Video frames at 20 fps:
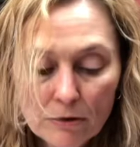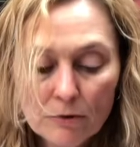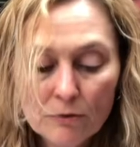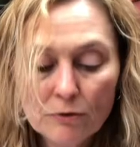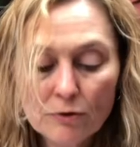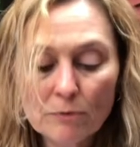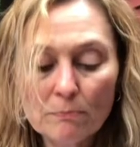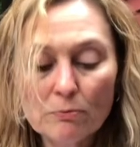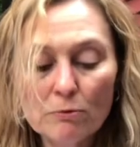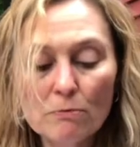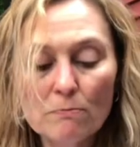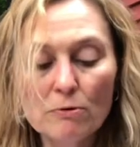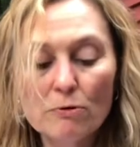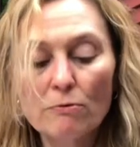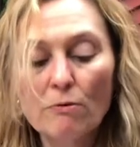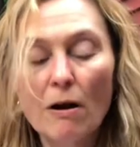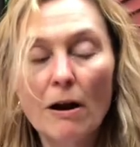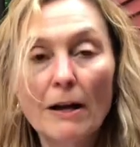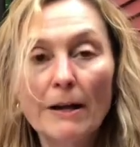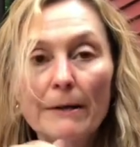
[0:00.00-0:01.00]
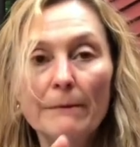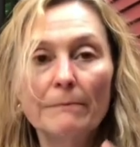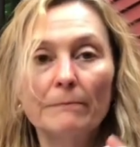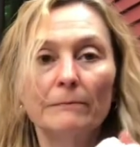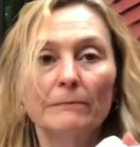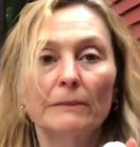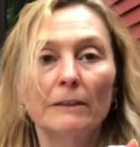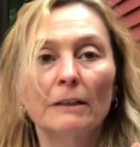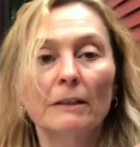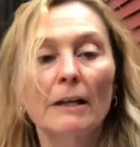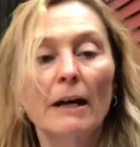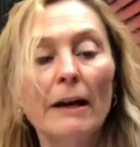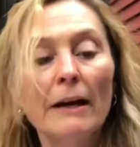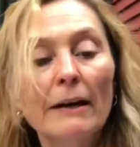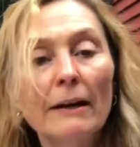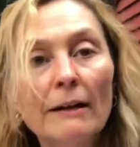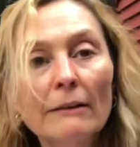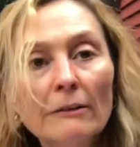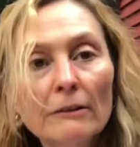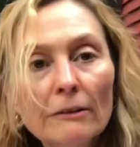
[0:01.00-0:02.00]
there's a boo-boo on it
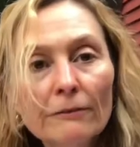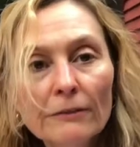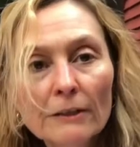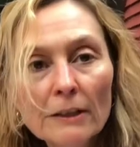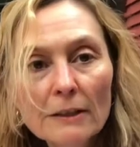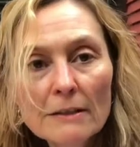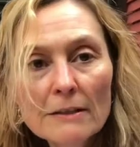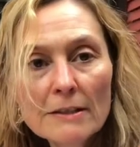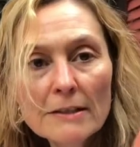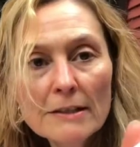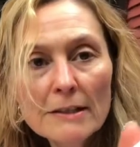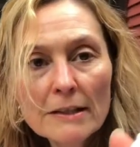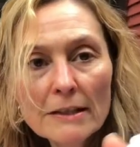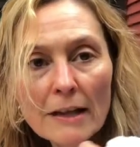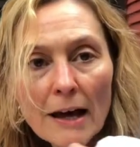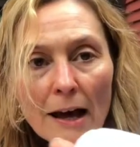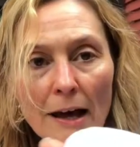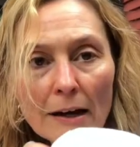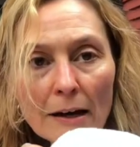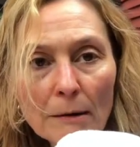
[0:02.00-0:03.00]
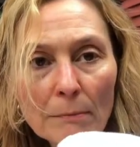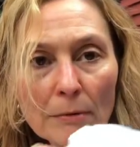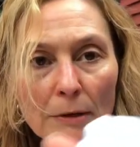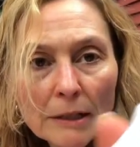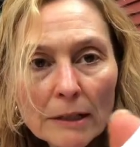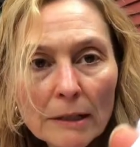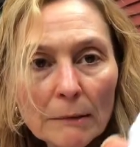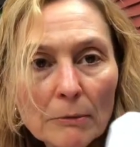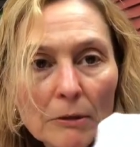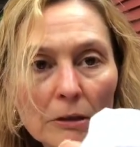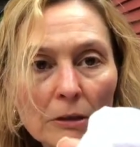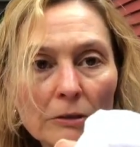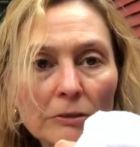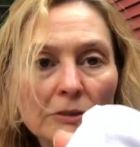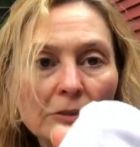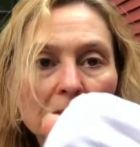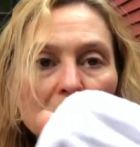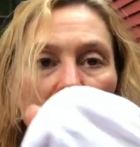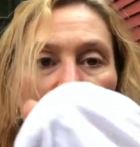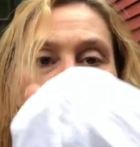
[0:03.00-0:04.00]
okay I don't know if you can see that I'll bring it up
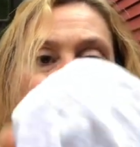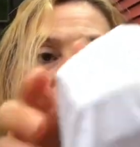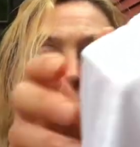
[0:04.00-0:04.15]
closer if